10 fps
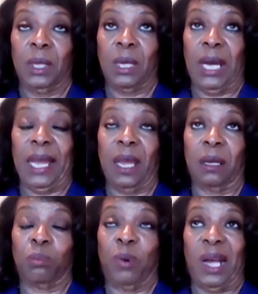I
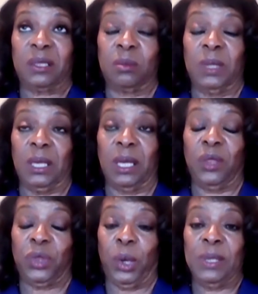had
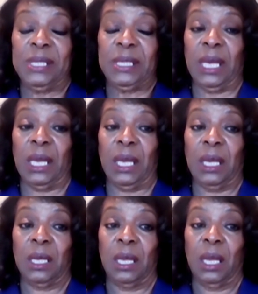approximately 13